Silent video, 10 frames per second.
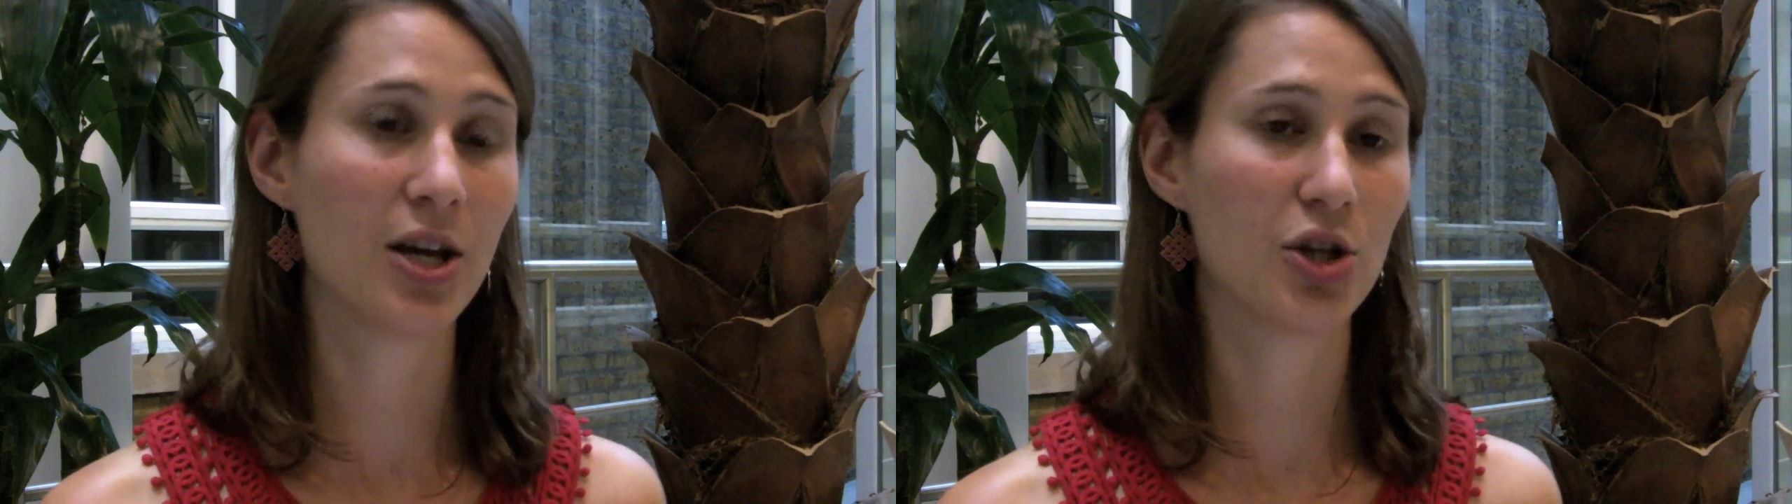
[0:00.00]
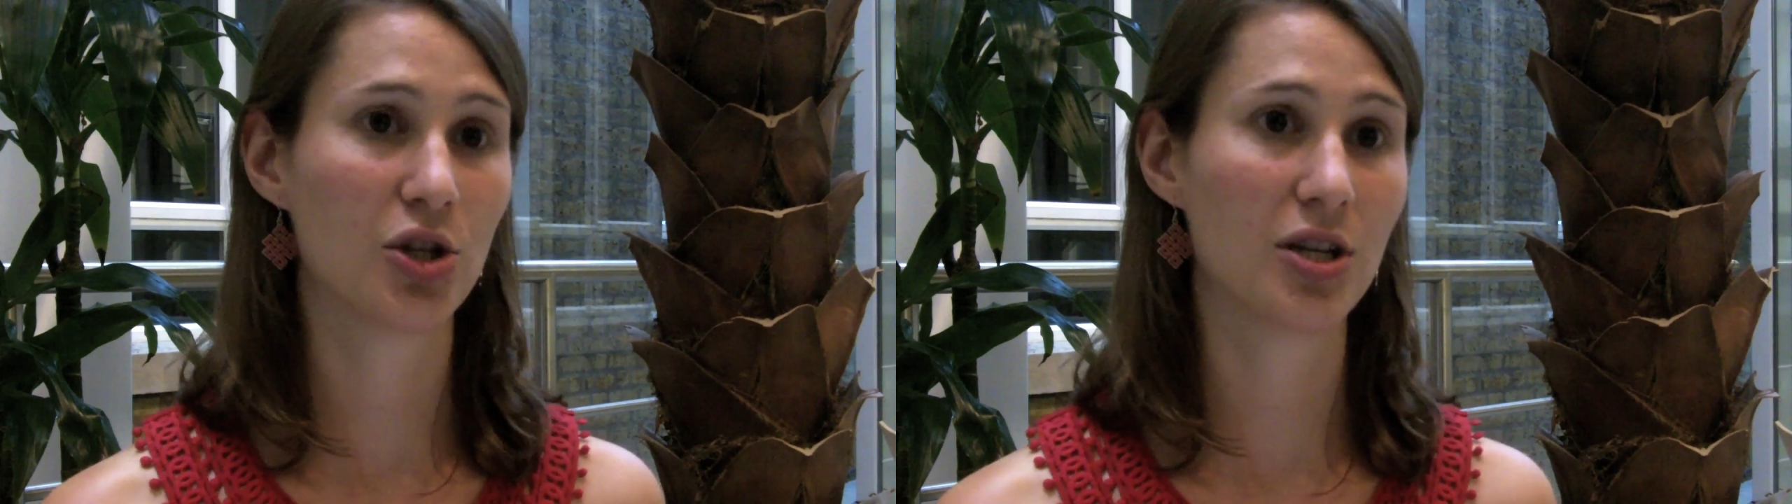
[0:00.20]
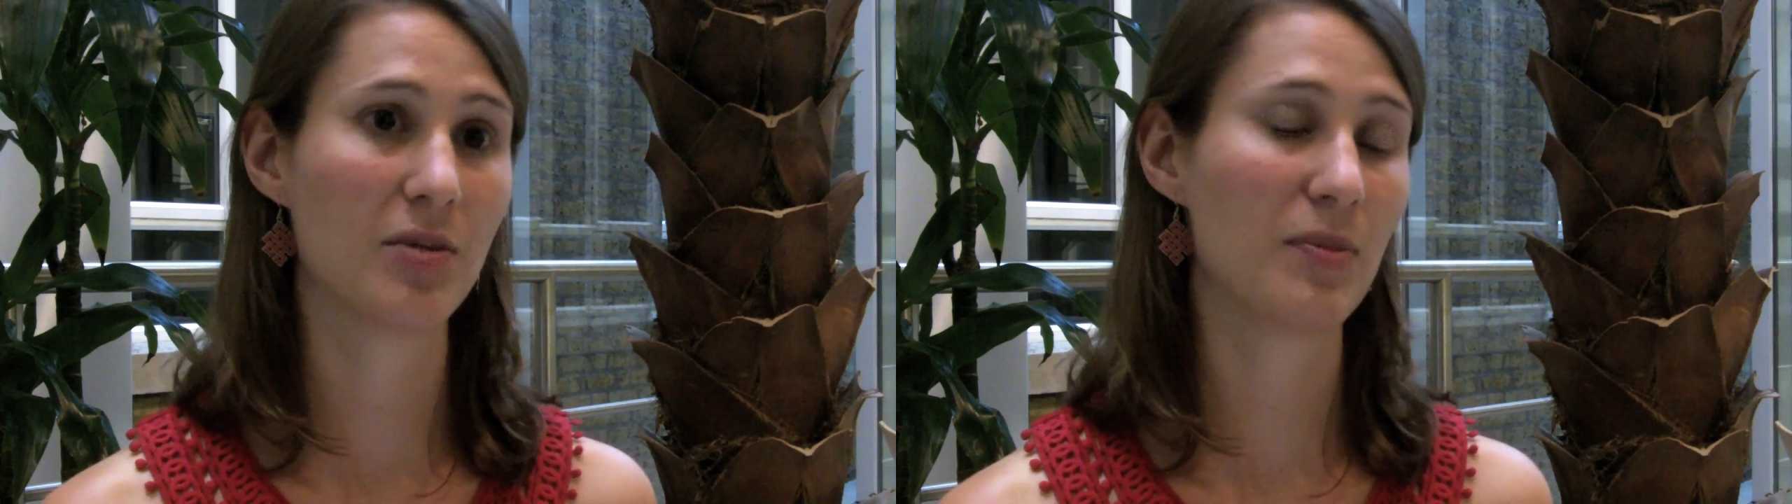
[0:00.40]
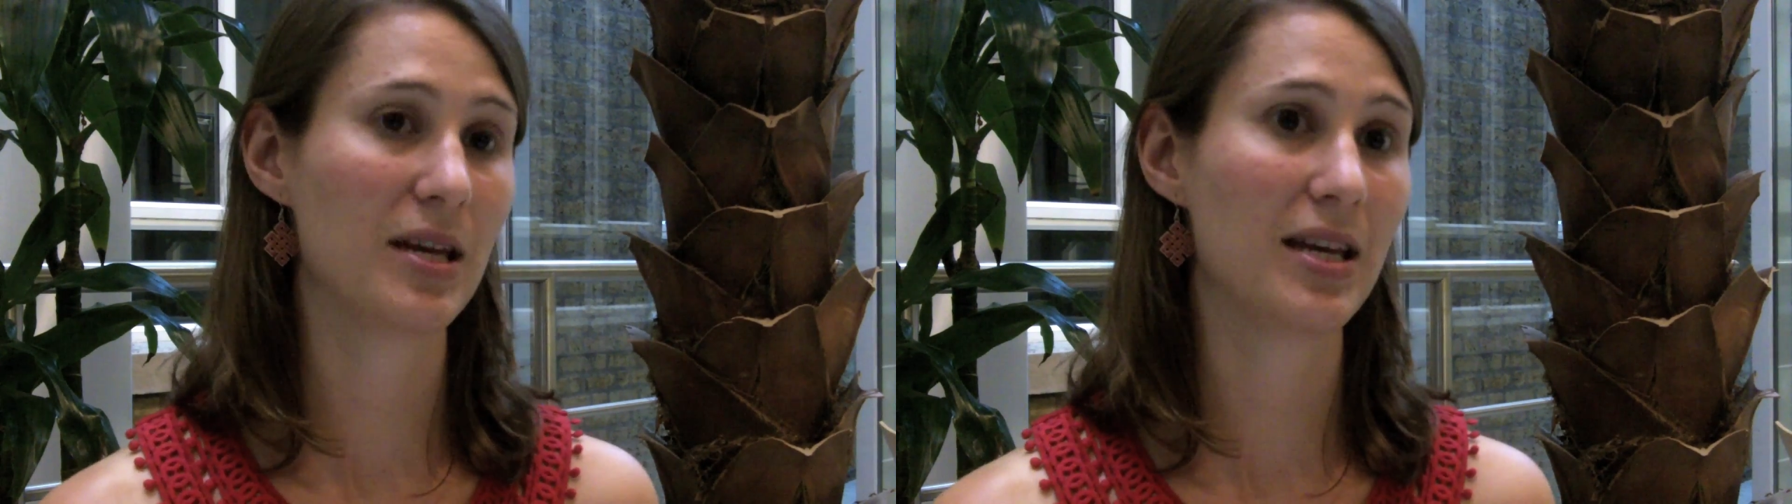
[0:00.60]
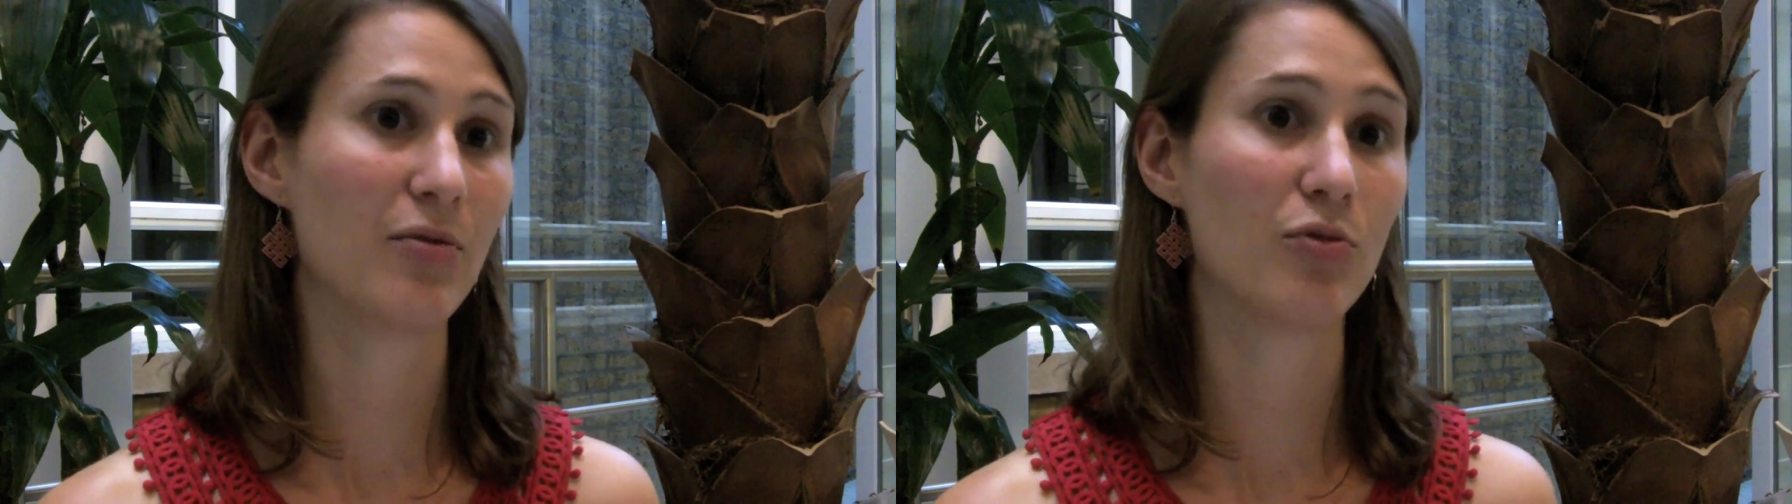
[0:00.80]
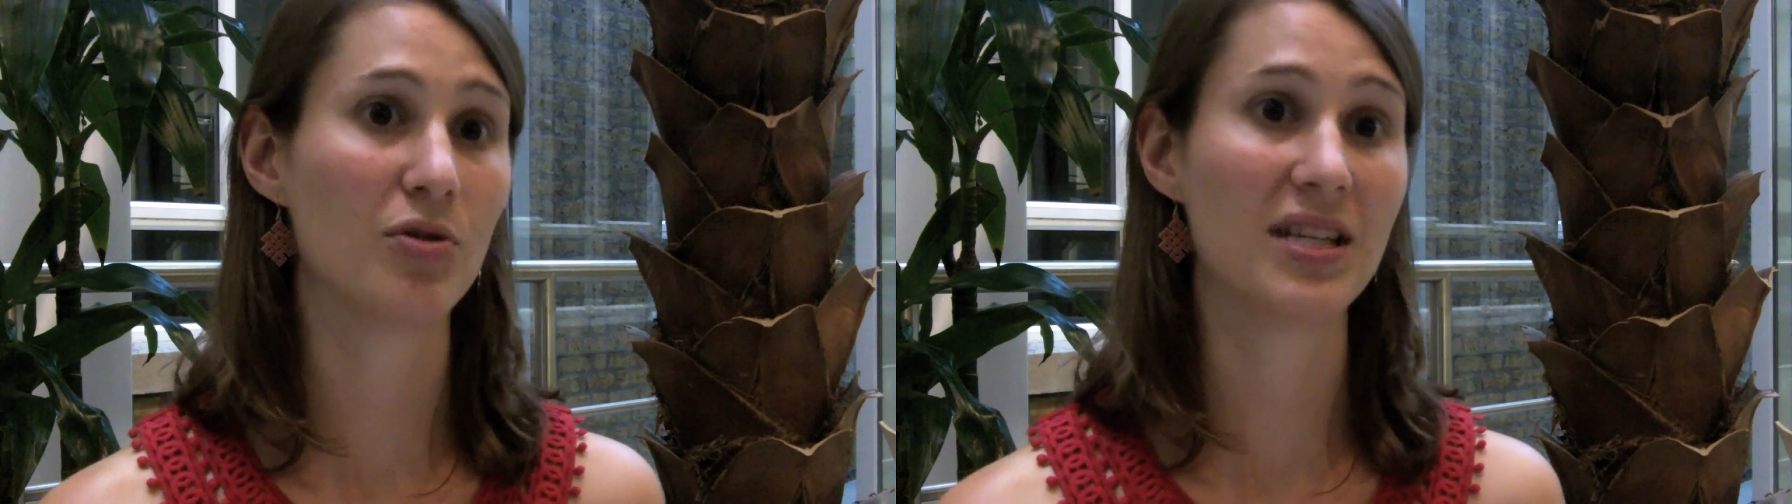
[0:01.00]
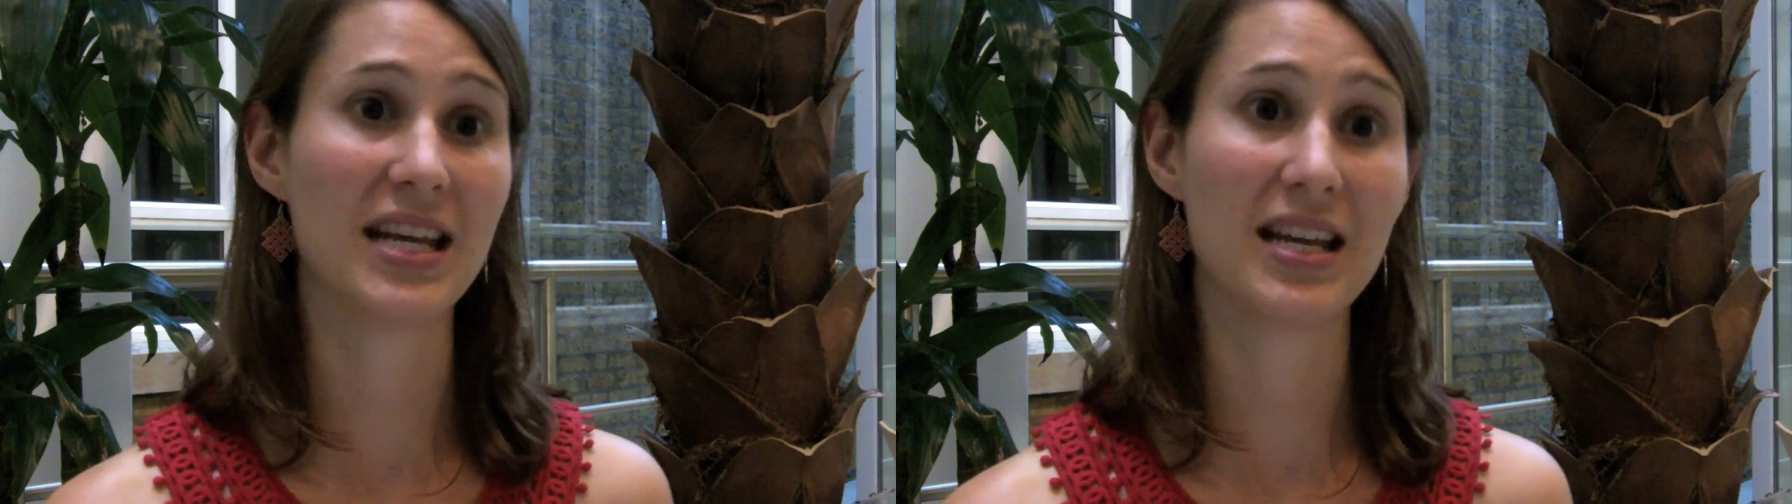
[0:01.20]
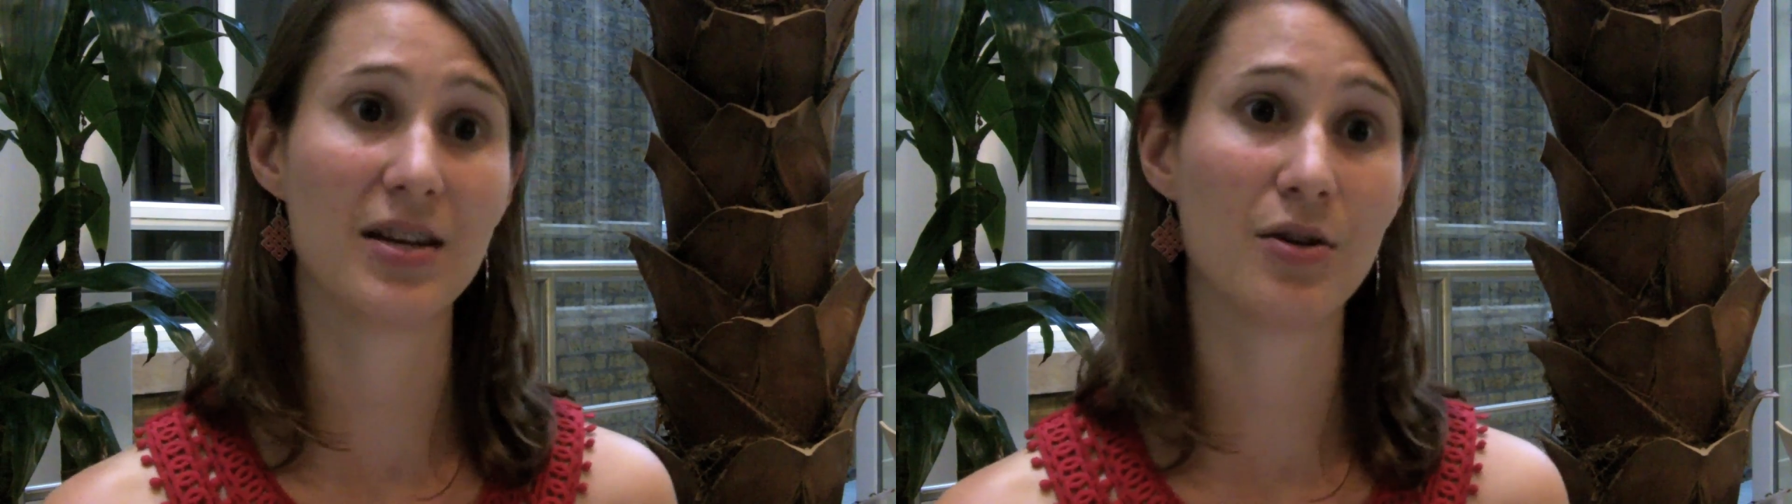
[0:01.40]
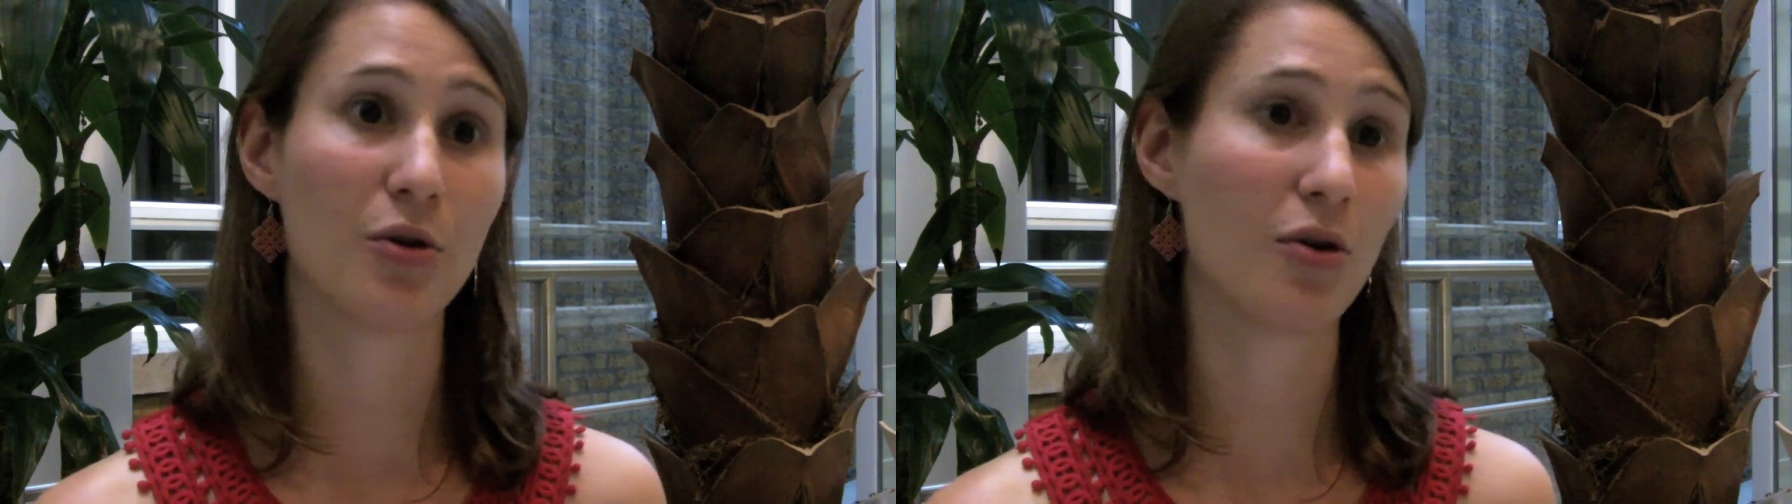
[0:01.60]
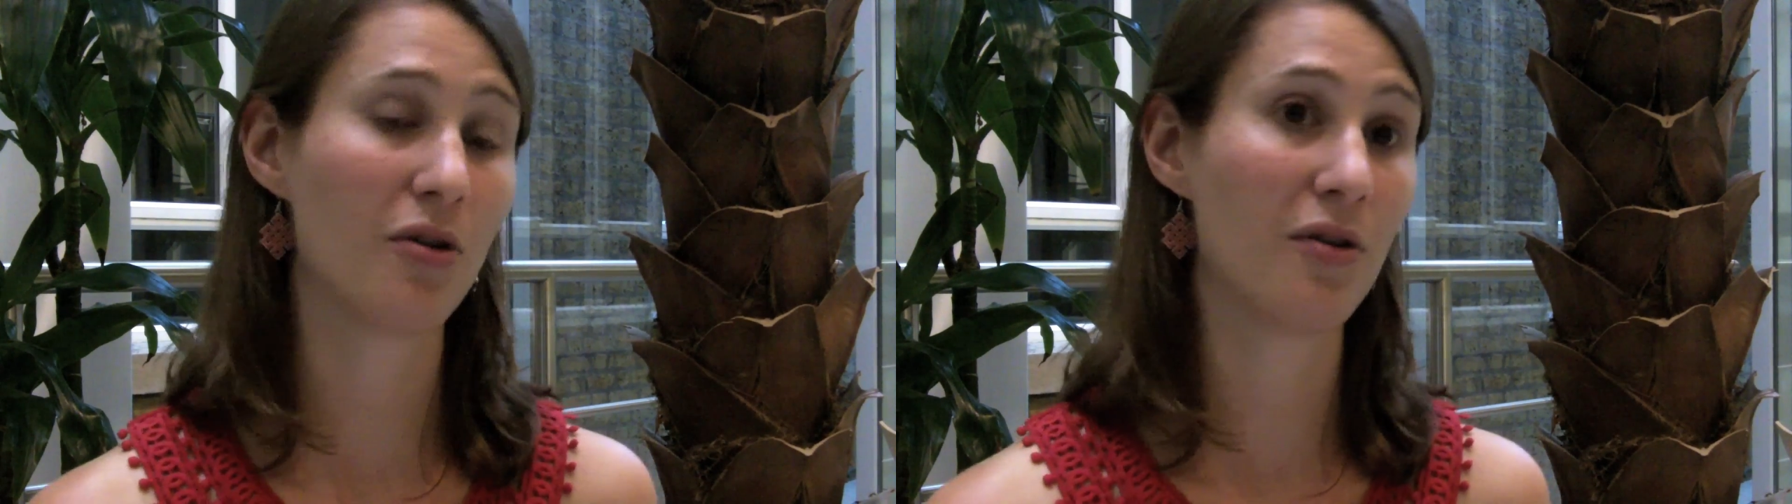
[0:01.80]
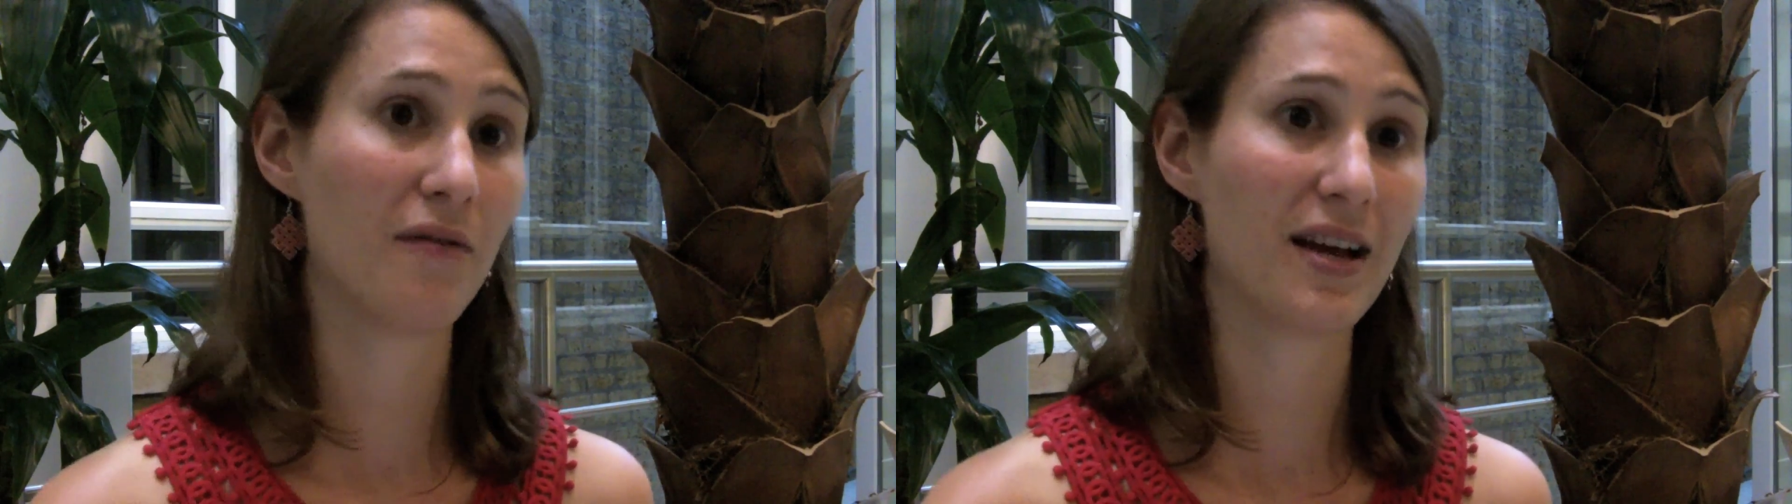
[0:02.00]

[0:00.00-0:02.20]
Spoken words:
Should it be routine or